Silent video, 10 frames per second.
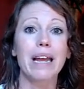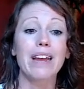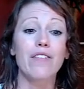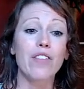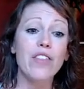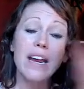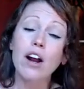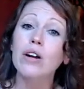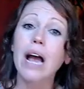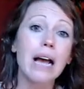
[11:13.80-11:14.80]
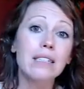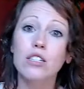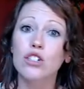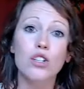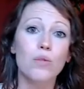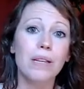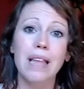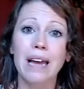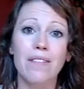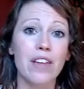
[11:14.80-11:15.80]
If they are not doing
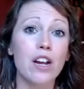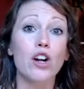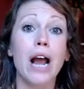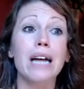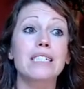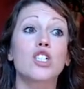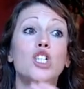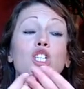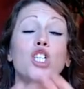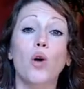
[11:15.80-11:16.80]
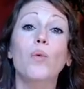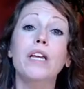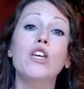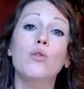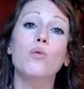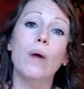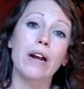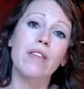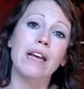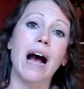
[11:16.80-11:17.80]
that, if they are not showing you
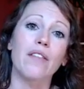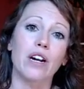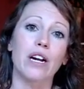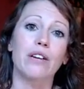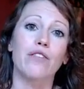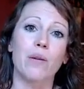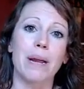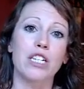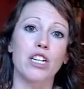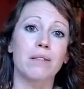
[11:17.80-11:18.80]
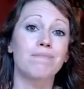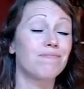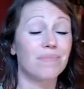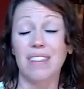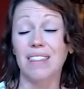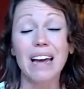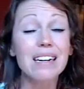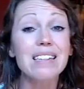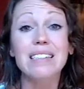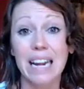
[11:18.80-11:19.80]
where they got their information, that
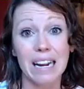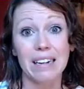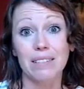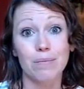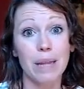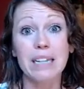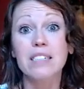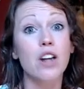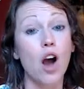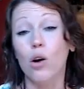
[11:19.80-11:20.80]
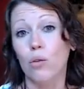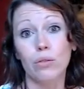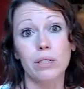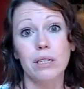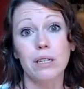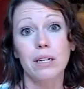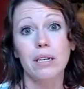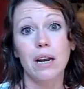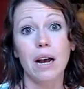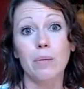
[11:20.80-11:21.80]
is a ding. That is an O,
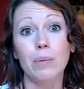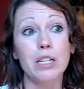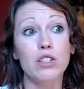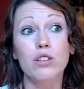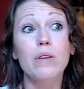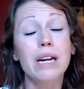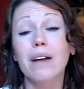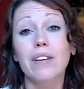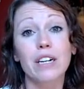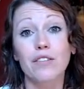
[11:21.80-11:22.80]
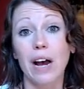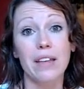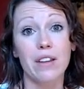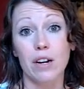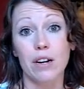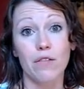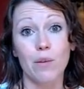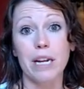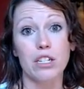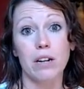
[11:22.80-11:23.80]
because you cannot verify their
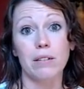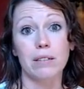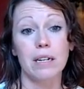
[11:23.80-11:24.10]
information.